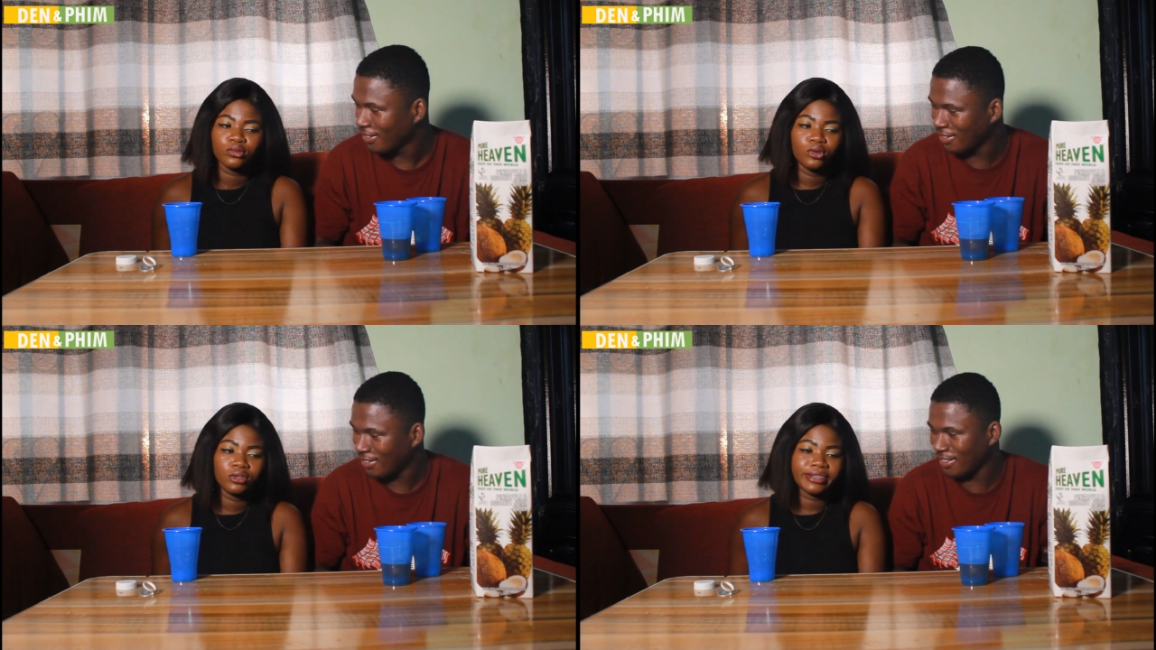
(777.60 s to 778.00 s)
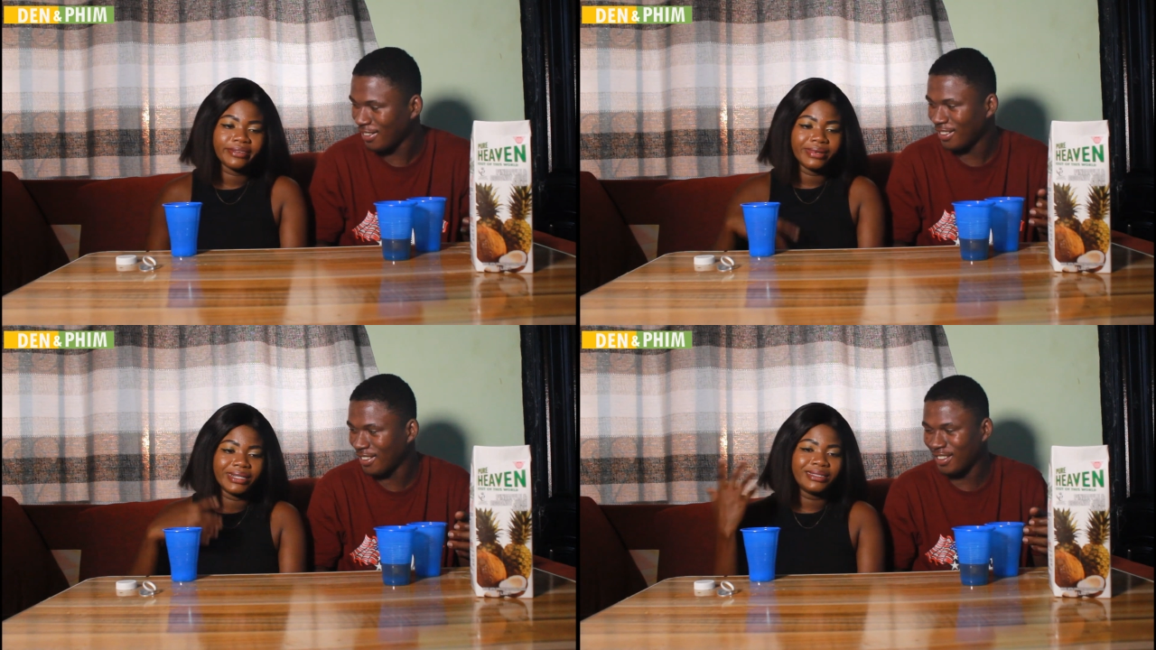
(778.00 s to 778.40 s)
Speaker 1: One
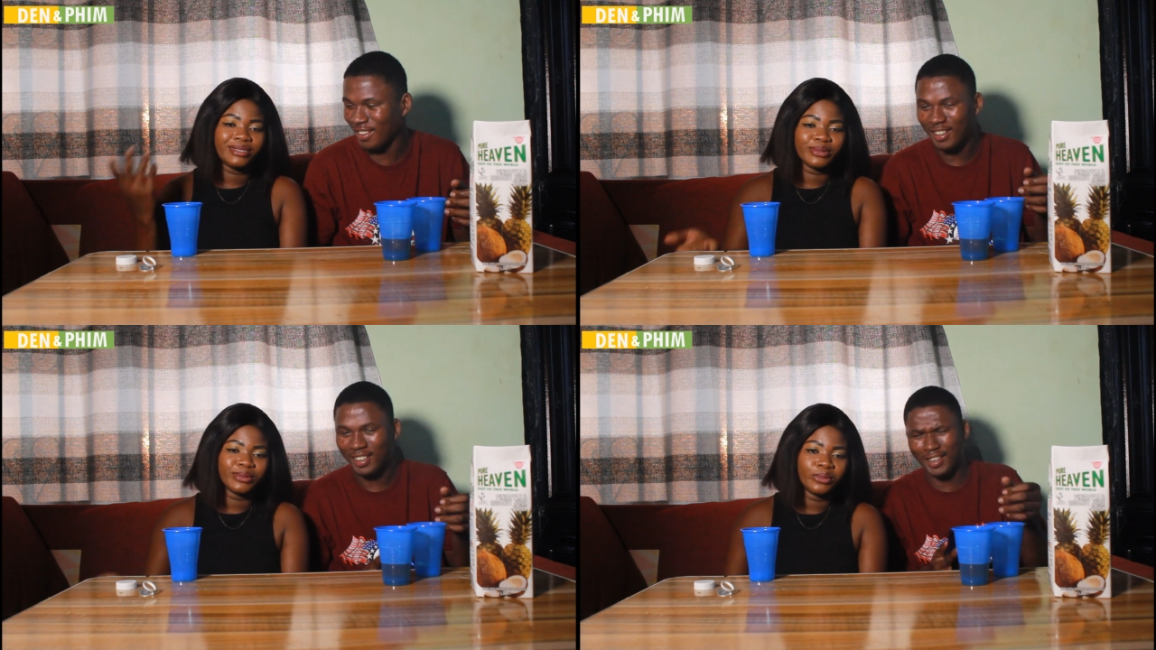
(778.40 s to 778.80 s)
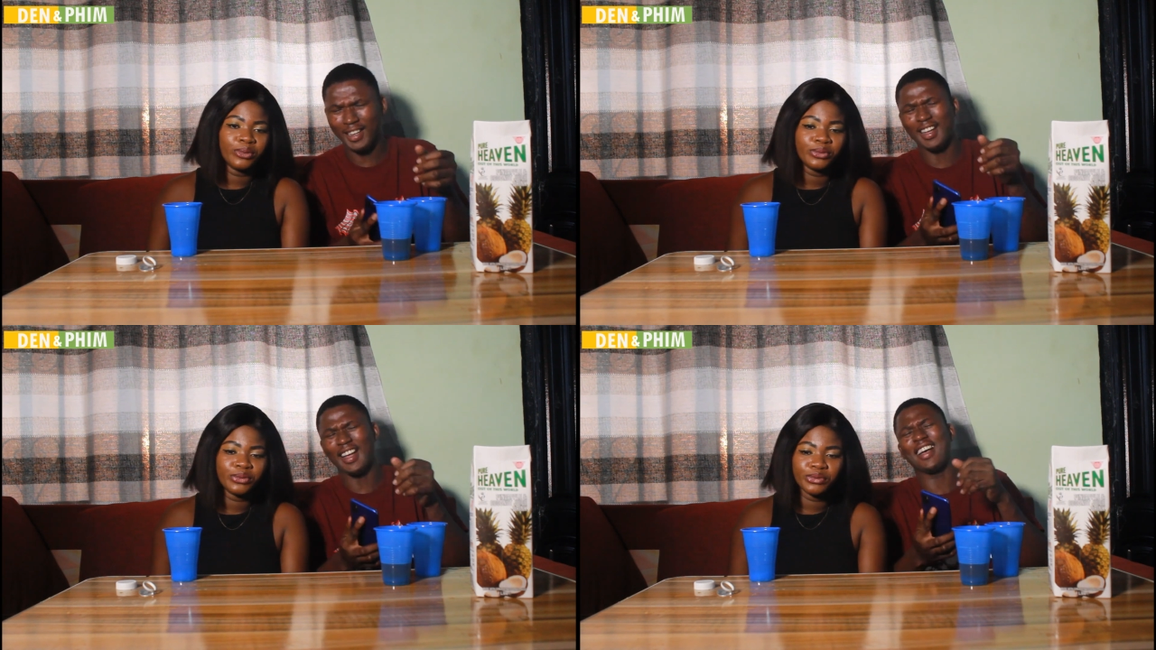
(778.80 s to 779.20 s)

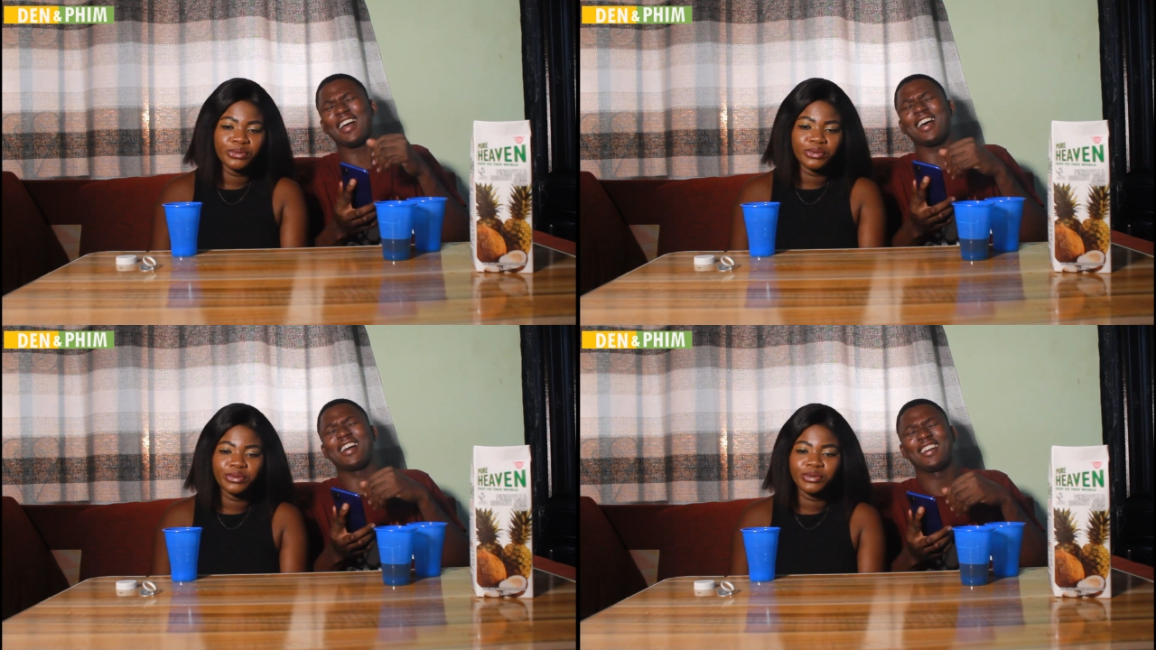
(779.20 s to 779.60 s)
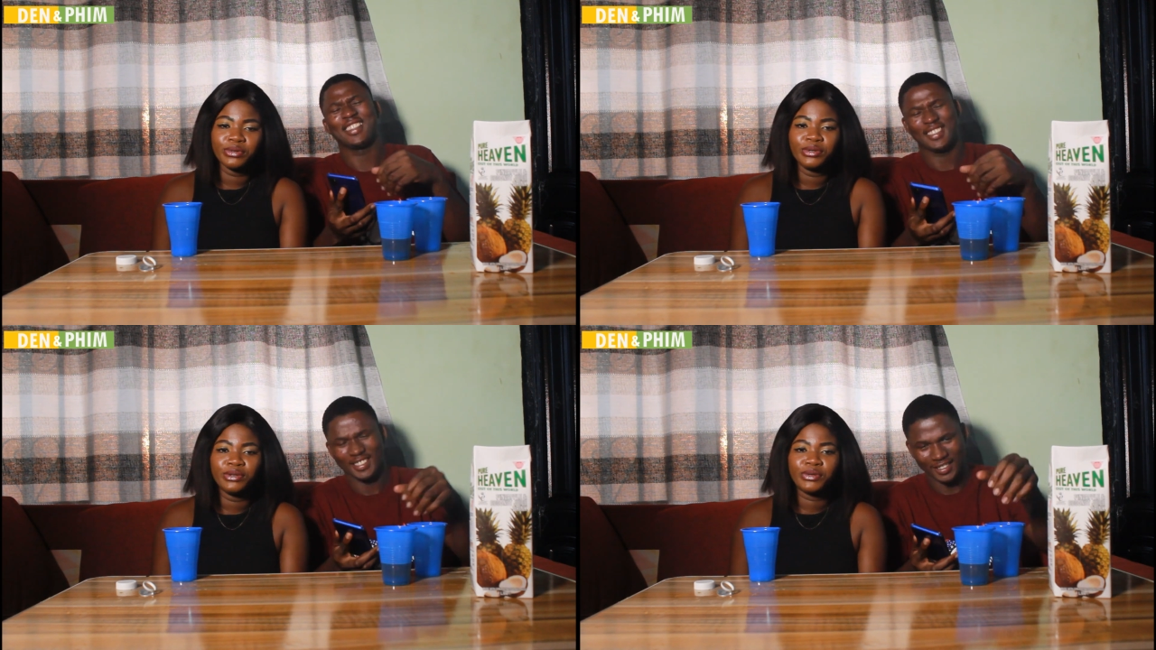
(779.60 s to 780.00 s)
that
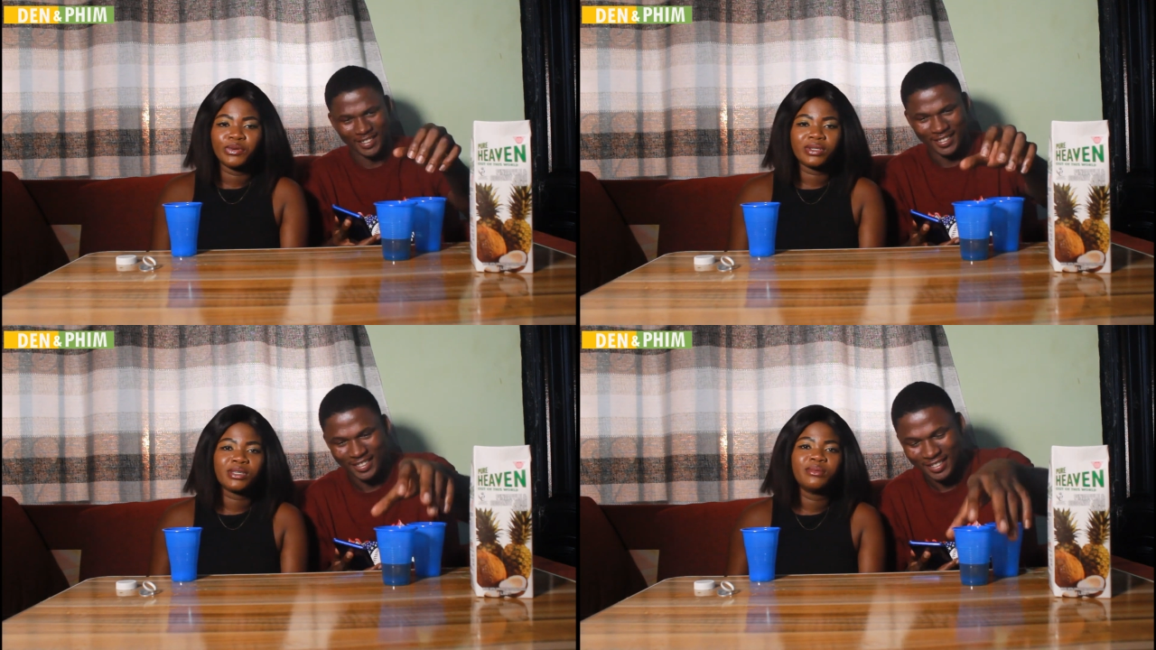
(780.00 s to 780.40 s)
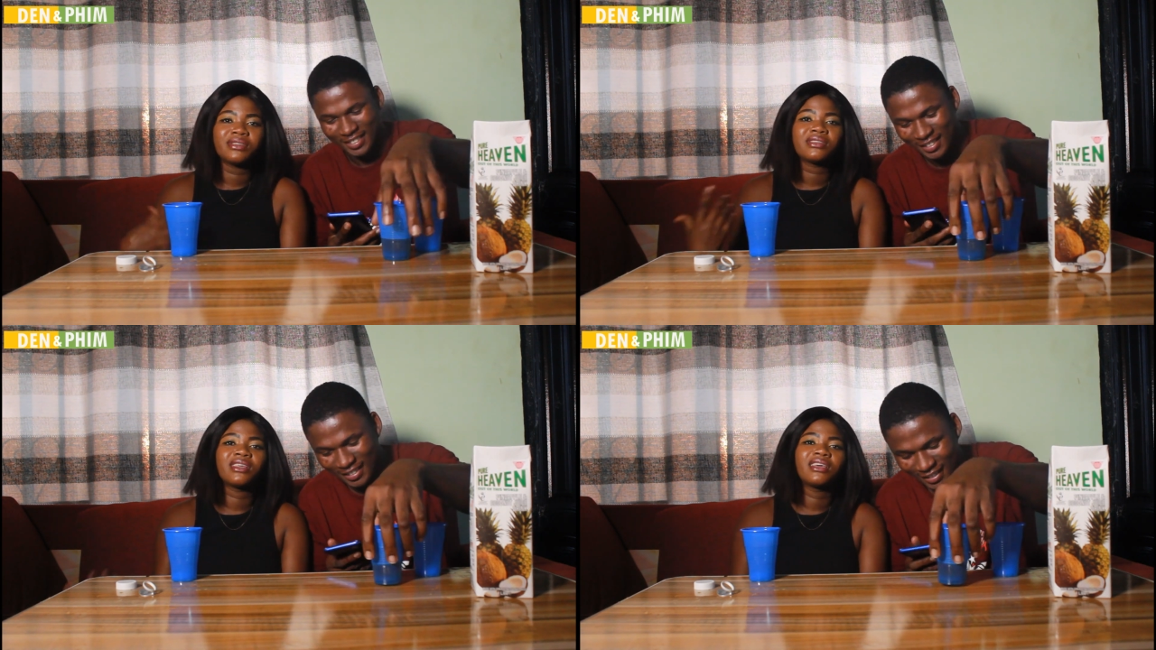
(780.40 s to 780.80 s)
it was a
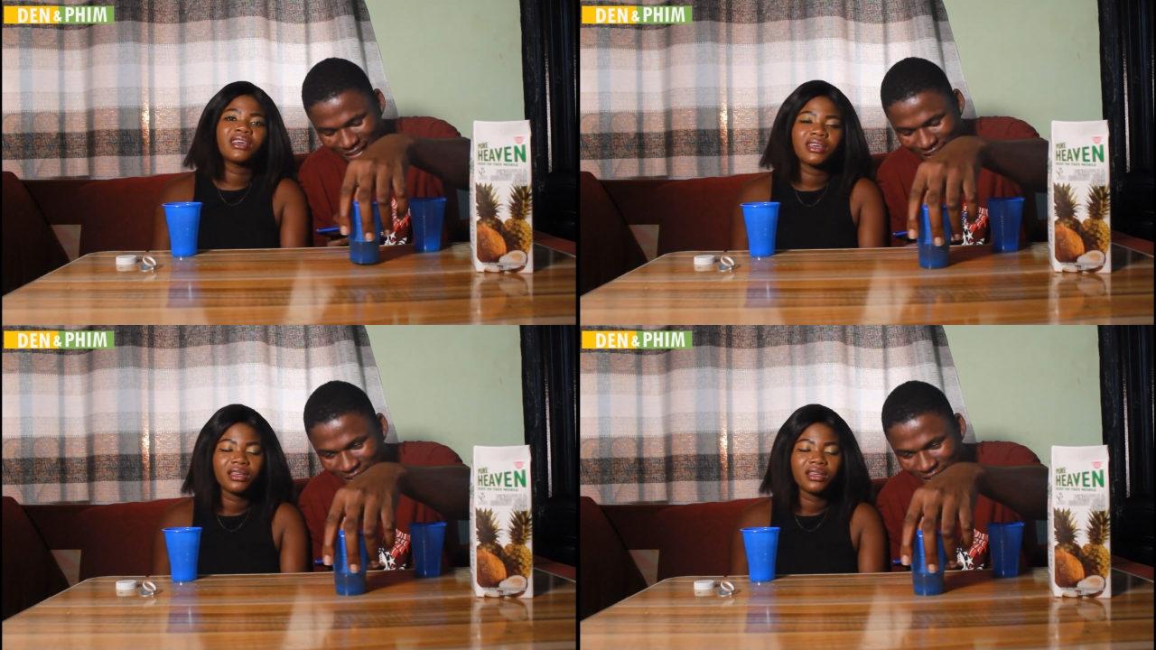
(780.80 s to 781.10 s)
mistake.